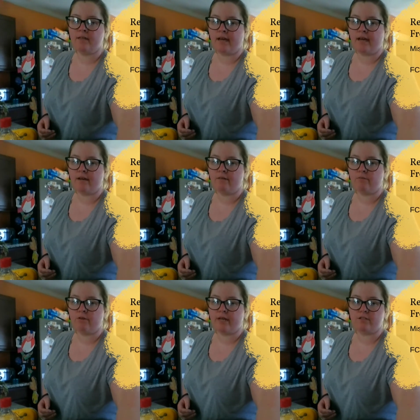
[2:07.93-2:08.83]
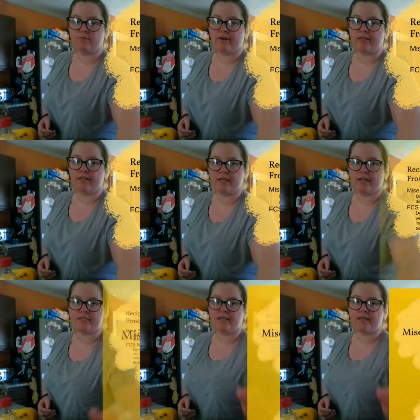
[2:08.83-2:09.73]
And we're ready to move on to the
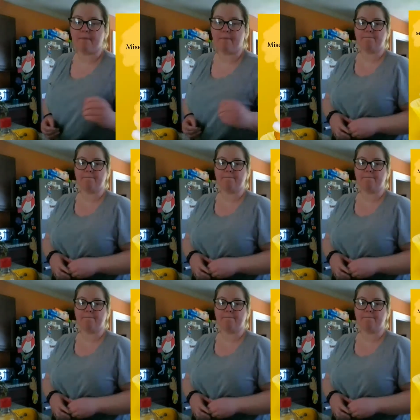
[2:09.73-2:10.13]
next step.